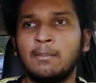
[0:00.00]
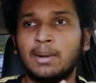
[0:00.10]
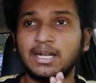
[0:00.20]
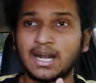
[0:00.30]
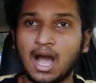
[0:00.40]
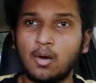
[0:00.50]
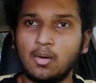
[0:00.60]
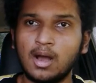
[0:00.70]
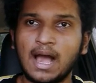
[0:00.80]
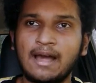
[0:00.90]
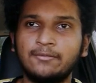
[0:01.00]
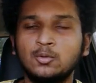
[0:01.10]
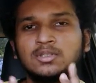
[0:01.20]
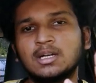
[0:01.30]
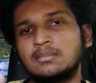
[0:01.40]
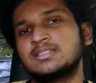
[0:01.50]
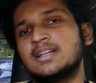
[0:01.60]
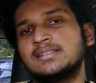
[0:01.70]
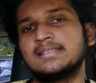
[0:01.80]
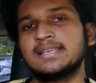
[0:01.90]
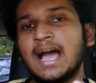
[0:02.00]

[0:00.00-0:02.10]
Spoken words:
But now I have two circumstances.